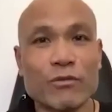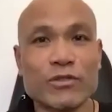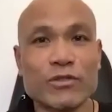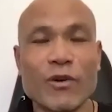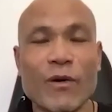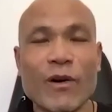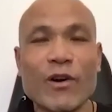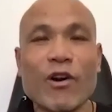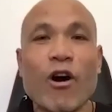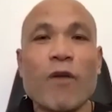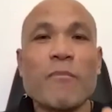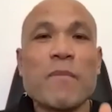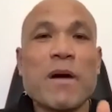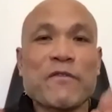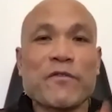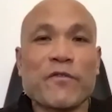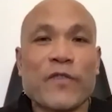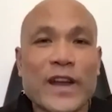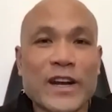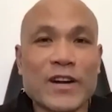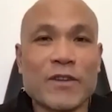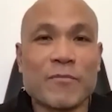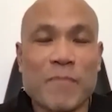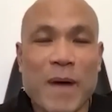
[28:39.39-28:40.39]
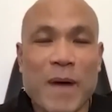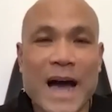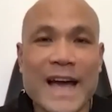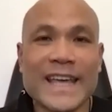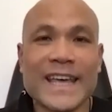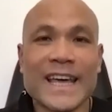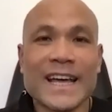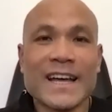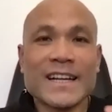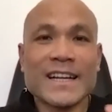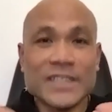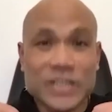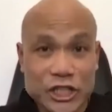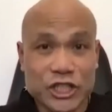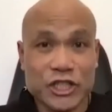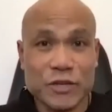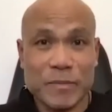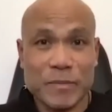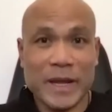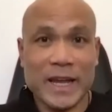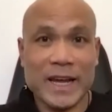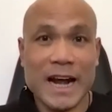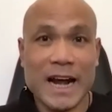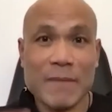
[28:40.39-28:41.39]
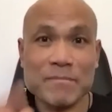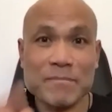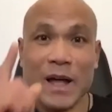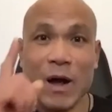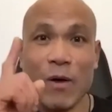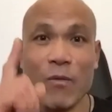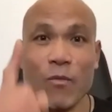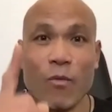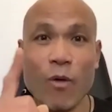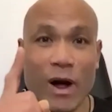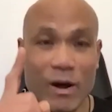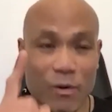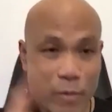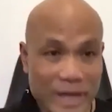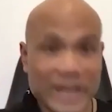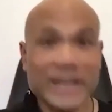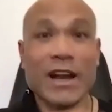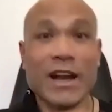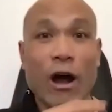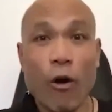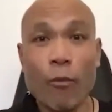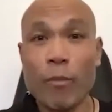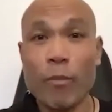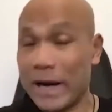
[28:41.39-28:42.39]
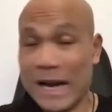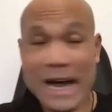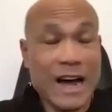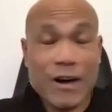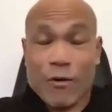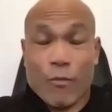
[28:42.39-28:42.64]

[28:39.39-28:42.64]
So I got my friend of mine, teach me, come down when it opened.